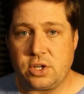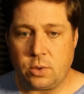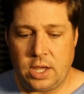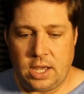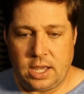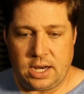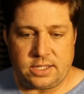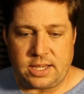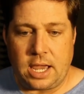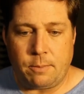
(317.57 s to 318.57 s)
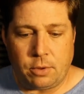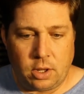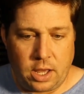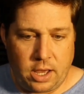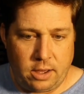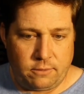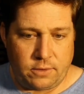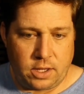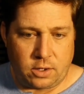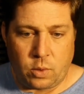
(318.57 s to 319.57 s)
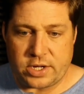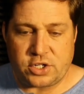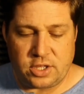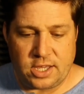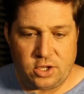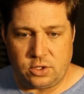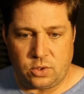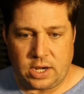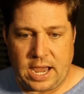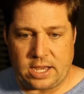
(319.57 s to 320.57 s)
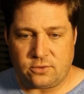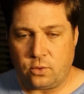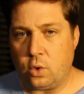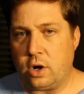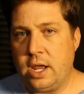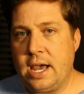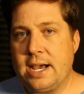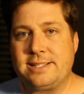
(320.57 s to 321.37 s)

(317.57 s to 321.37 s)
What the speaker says: So an example of a question that you could ask for